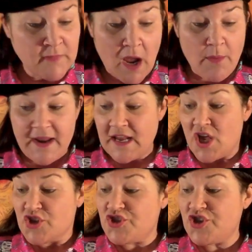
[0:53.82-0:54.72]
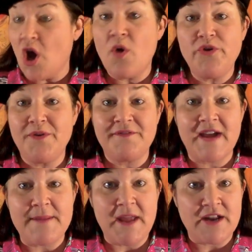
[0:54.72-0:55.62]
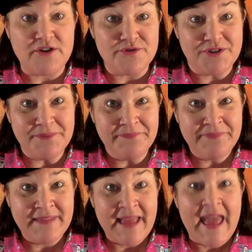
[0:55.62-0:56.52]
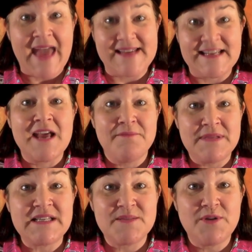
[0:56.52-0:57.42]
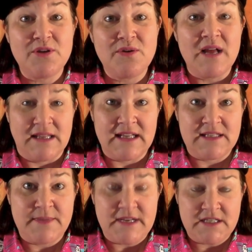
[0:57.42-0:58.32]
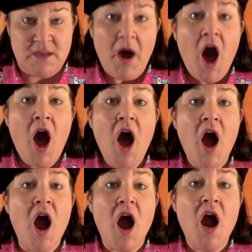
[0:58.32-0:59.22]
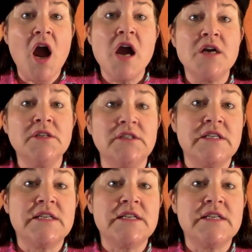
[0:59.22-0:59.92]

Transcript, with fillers: All right, so you can find me on YouTube at Mrs. Blue, let's make some art.